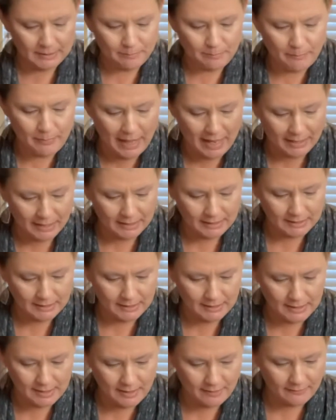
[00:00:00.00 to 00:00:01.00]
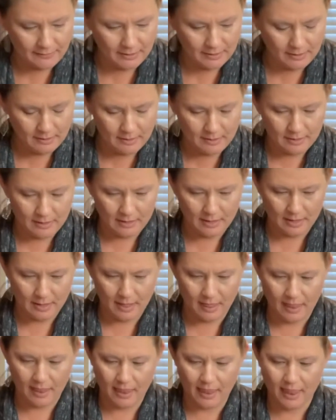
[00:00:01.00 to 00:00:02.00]
back into the oven.
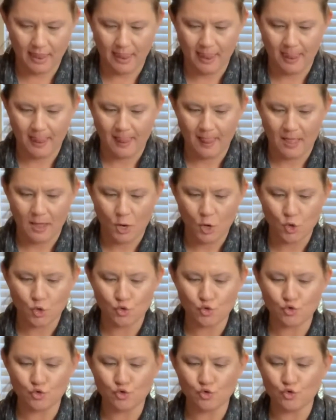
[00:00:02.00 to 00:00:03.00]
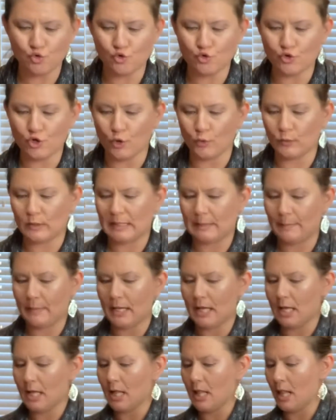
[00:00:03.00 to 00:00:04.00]
Ooh, don't
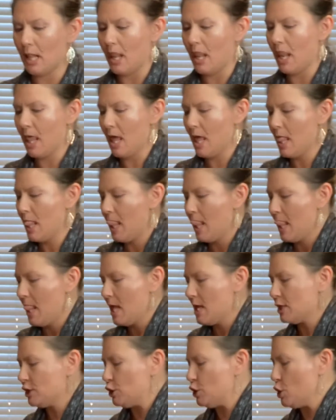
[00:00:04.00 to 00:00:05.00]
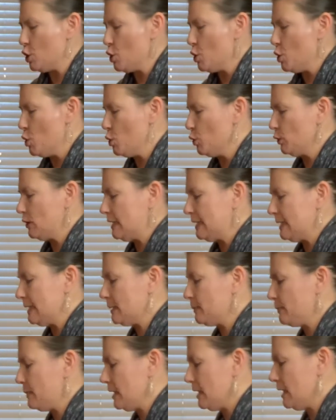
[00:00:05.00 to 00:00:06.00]
spill. Don't
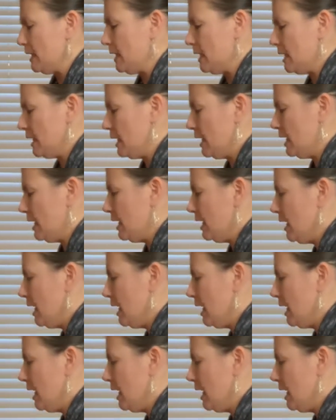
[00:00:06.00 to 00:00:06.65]
spill.